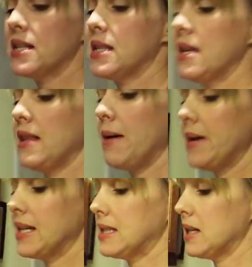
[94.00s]
then that
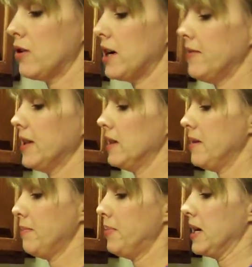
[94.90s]
makes the gravy
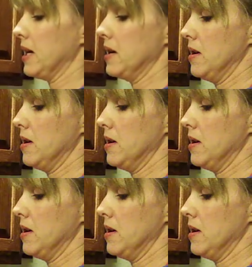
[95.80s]
lumpy.